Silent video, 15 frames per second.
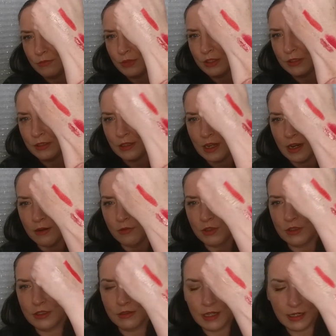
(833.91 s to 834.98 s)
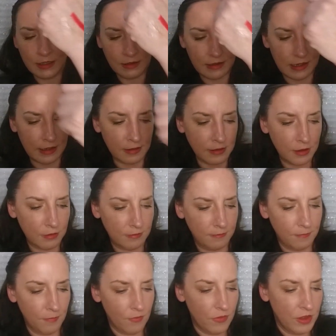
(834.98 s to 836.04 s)
But I really like that.
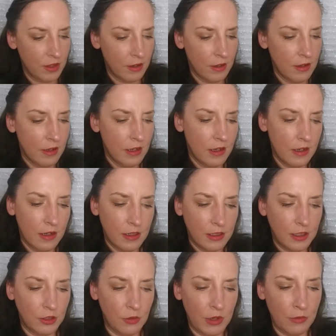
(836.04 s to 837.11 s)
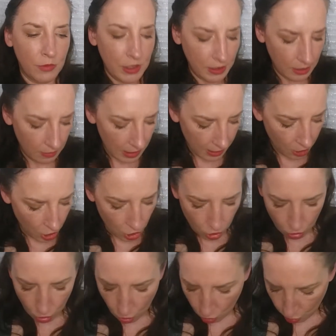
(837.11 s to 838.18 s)
So I really like
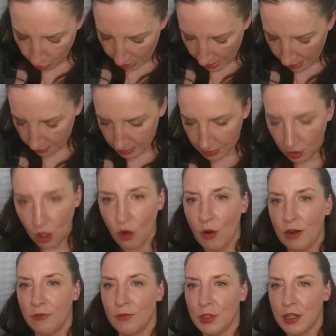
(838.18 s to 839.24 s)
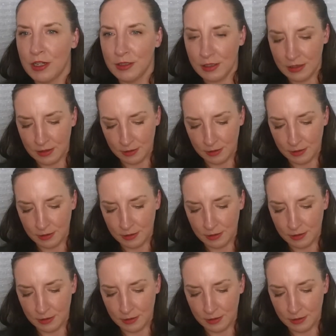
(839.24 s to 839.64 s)
her whole palette. Oh, I forgot.